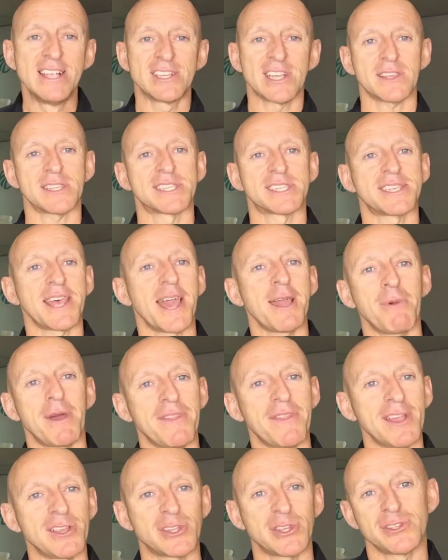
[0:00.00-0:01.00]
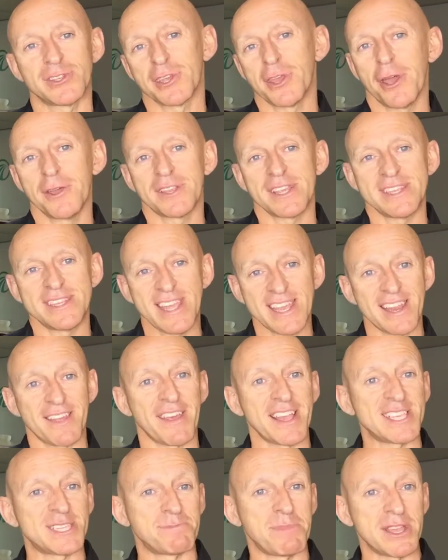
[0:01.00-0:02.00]
Just the same way they choose to go to
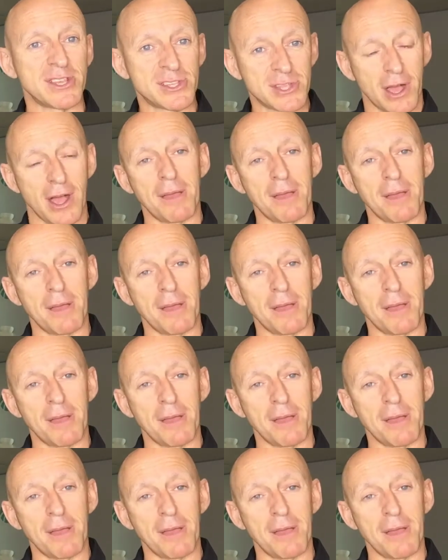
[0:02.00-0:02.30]
dinner. They spend